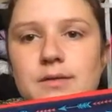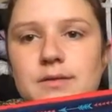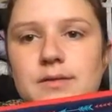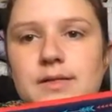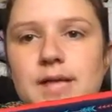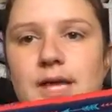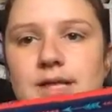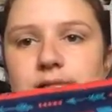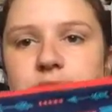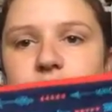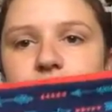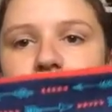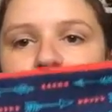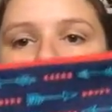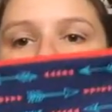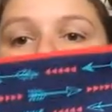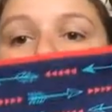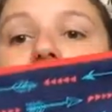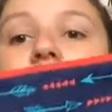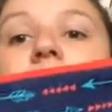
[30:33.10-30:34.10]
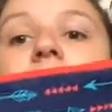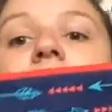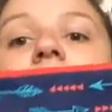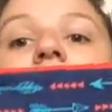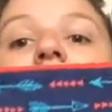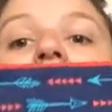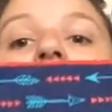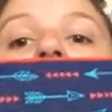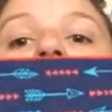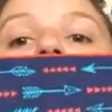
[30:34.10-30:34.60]
size difference
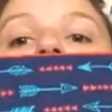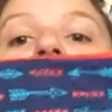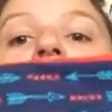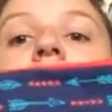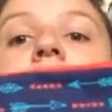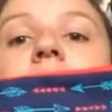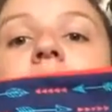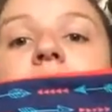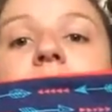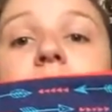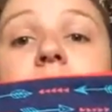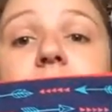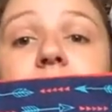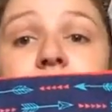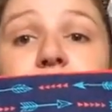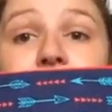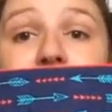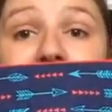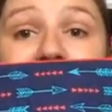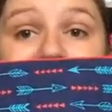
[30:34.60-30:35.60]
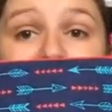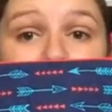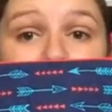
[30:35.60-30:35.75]
between the